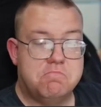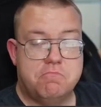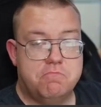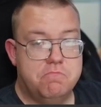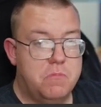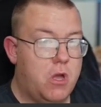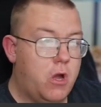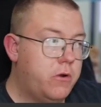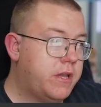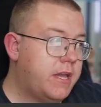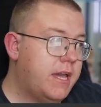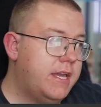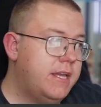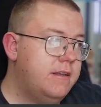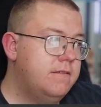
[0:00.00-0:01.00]

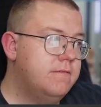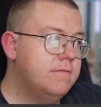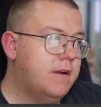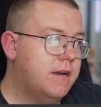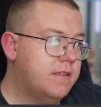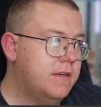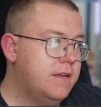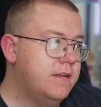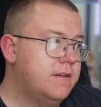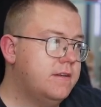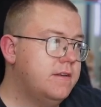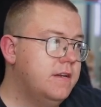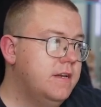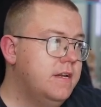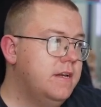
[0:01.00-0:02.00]
okay, I think.
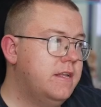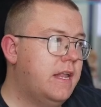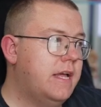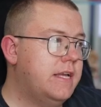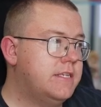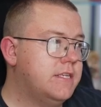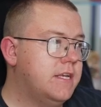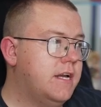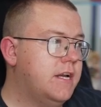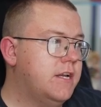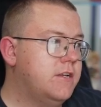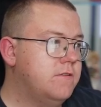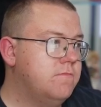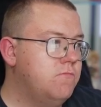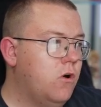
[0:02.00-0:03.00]
There's
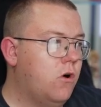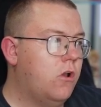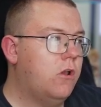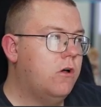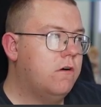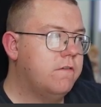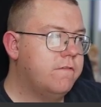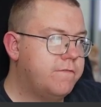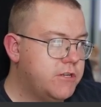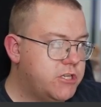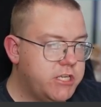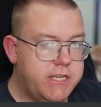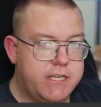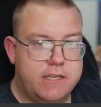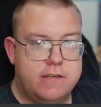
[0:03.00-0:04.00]
not a lot of the
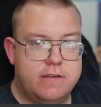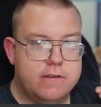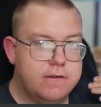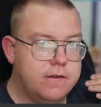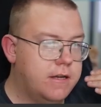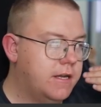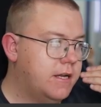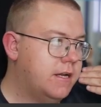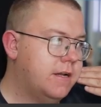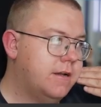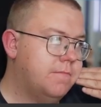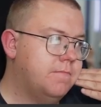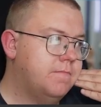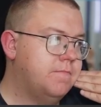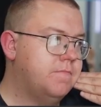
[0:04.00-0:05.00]
cheek.
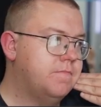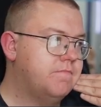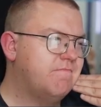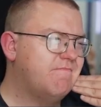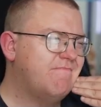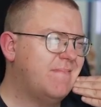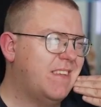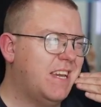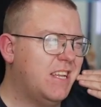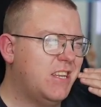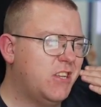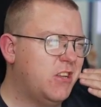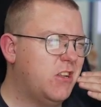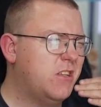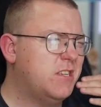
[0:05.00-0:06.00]

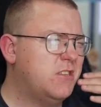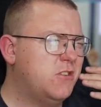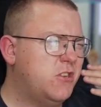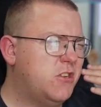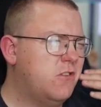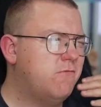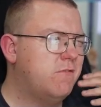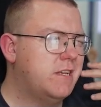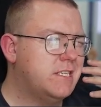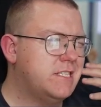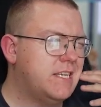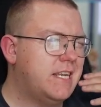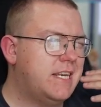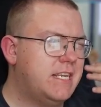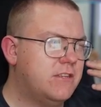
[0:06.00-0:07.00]
You don't really see
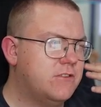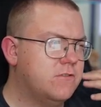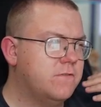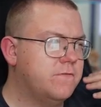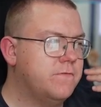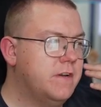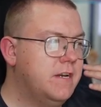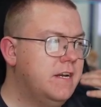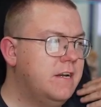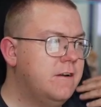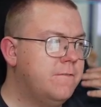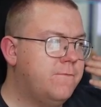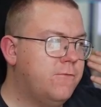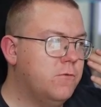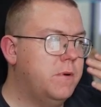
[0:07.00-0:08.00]
any sort of
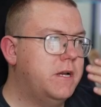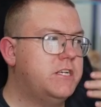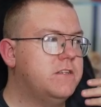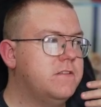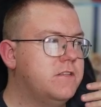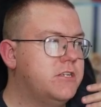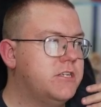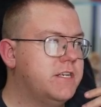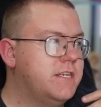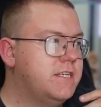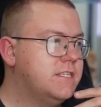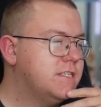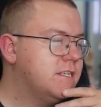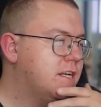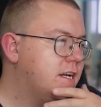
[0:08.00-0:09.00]
formation of the cheeks,
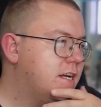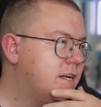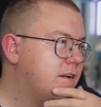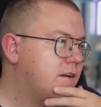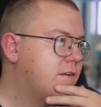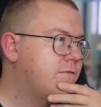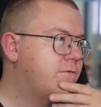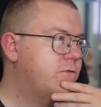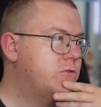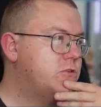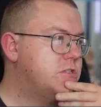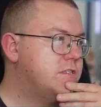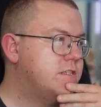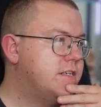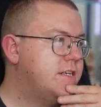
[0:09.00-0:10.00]

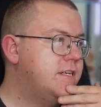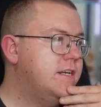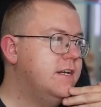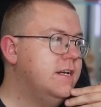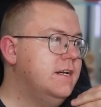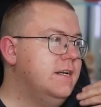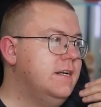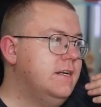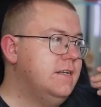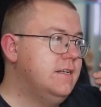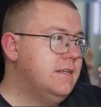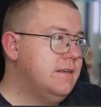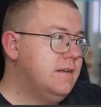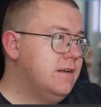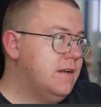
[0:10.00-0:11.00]
unfortunately.
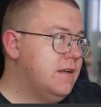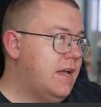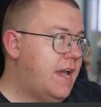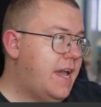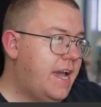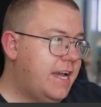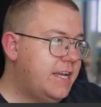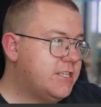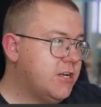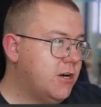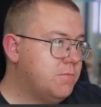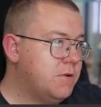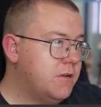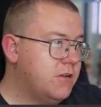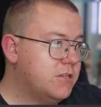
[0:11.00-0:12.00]
Hair
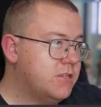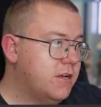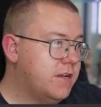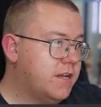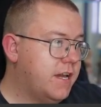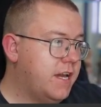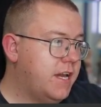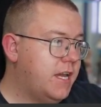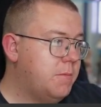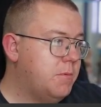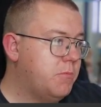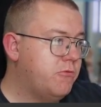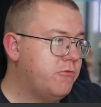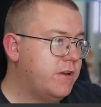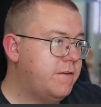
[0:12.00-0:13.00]
sculpting looks okay, but
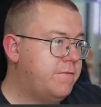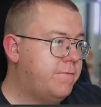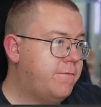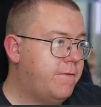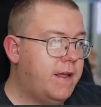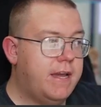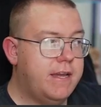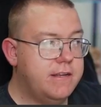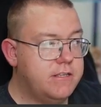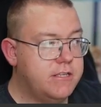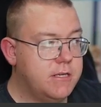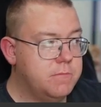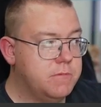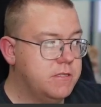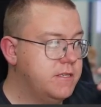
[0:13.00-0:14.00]
pretty flat in
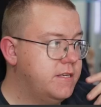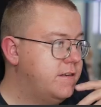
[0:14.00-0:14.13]
terms of the